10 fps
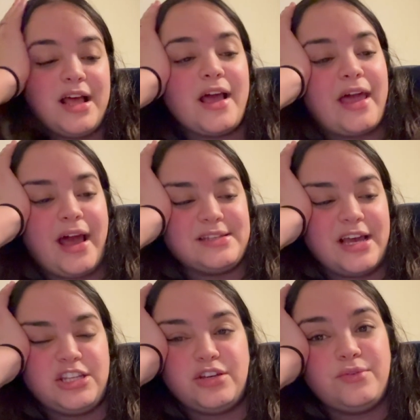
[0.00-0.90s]
Okay guys,
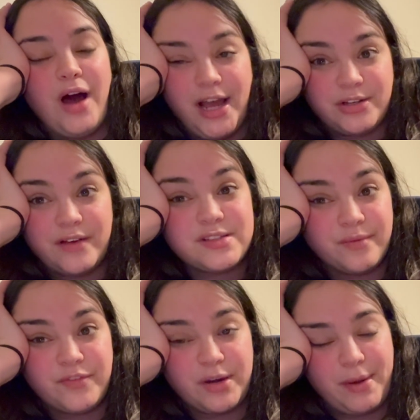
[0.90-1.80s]
I do have
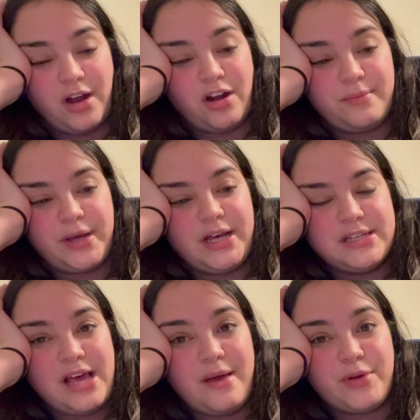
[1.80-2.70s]
some fear in my heart
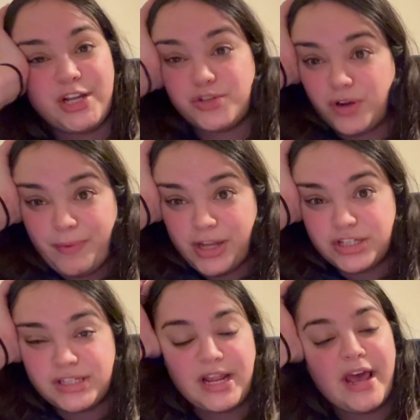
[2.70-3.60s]
because I'm reading 200
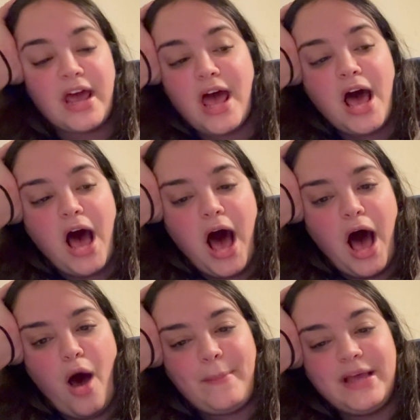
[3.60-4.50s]
pages today.
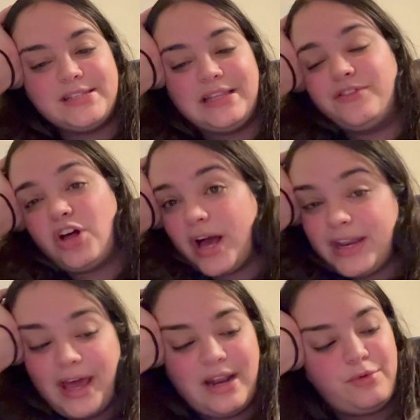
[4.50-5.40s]
It's 11 o'clock at
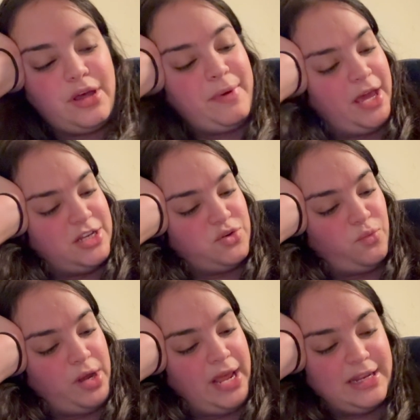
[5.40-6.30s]
night. I'm only on page
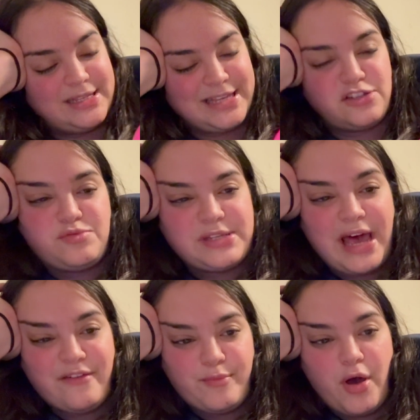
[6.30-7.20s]
186, which means I
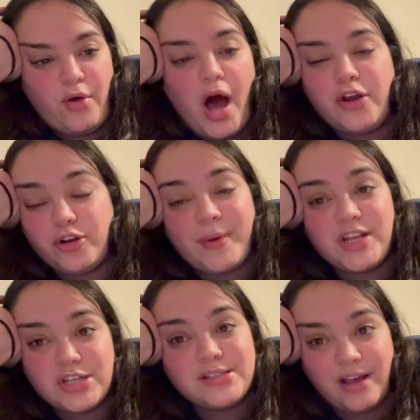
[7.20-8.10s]
have about 100
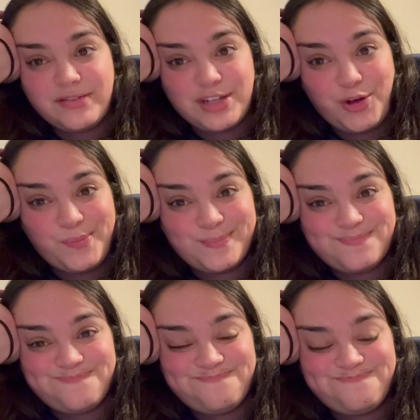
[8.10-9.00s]
pages left still.
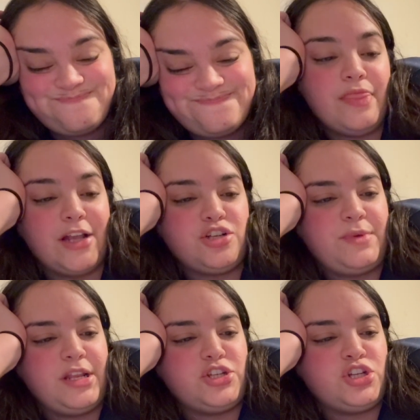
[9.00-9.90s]
That shouldn't
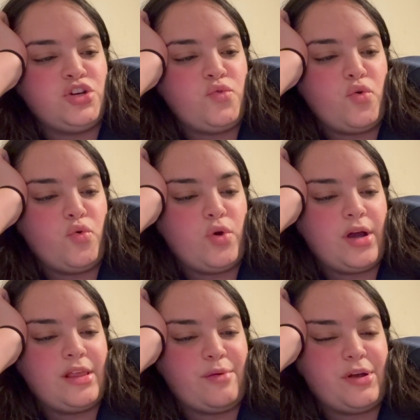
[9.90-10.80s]
be an issue.
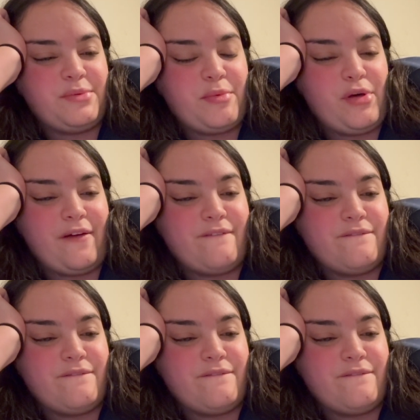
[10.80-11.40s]
I'll probably take about like